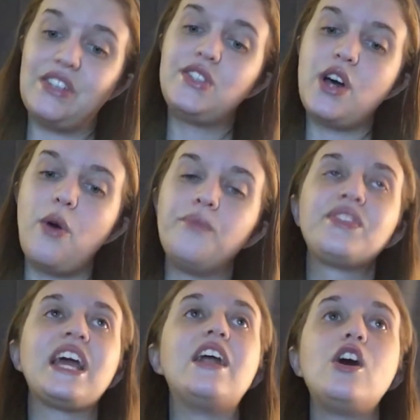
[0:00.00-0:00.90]
So,
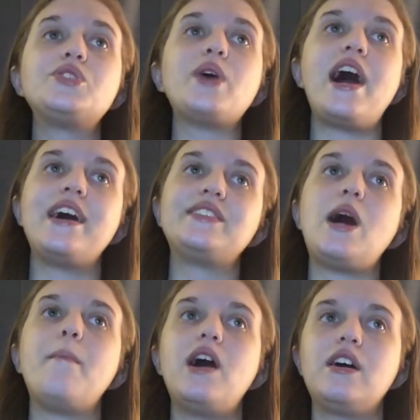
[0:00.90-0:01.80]
and it also has
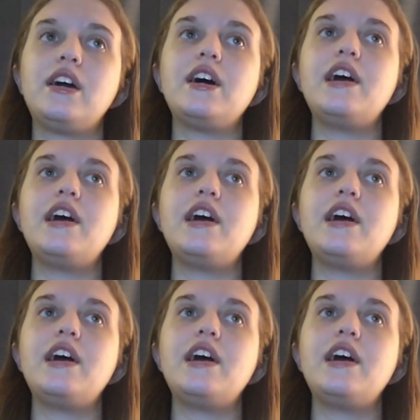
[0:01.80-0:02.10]
a manga